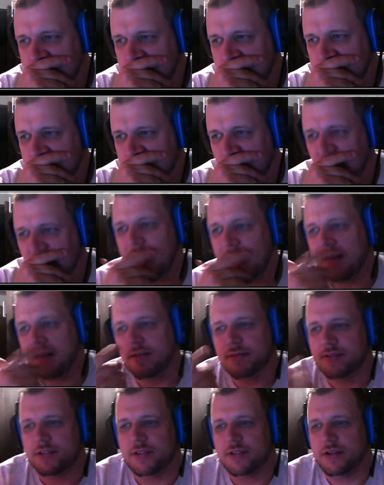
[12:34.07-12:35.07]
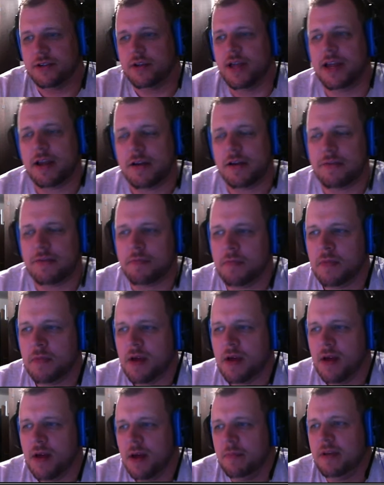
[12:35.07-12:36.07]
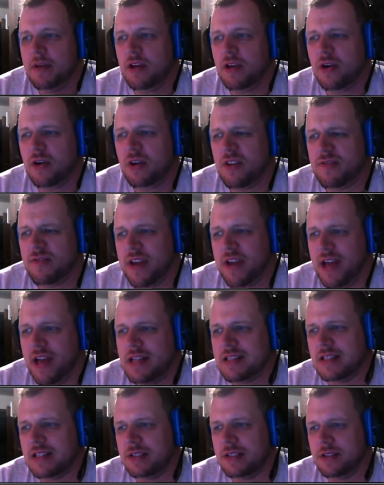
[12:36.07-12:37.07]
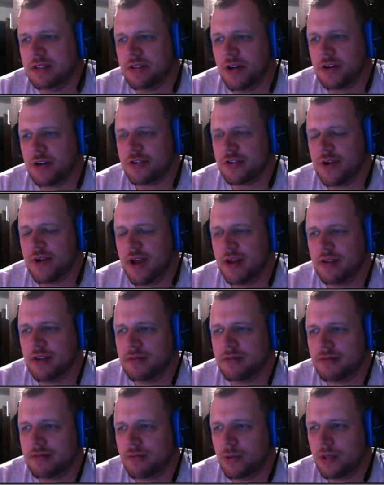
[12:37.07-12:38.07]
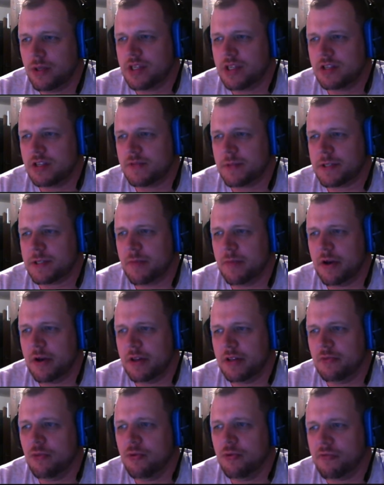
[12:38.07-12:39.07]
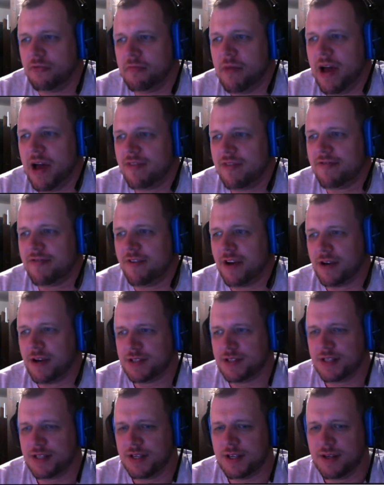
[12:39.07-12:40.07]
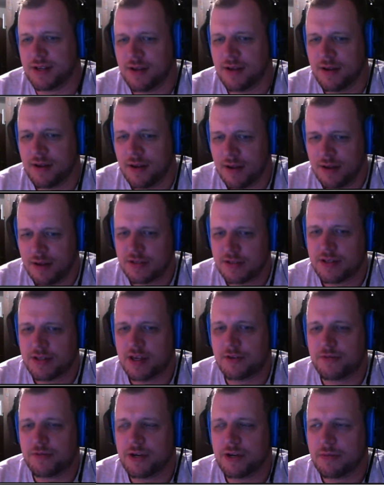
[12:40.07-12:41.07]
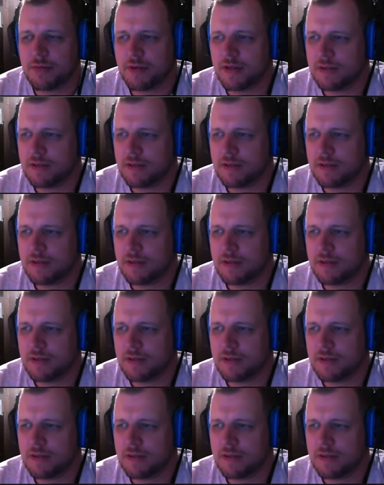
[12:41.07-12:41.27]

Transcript: Yeah, you're like I mean, he could have cancelled the Dark Shrine once it was spotted. He would have mind fucked uh, Siegfried a bit.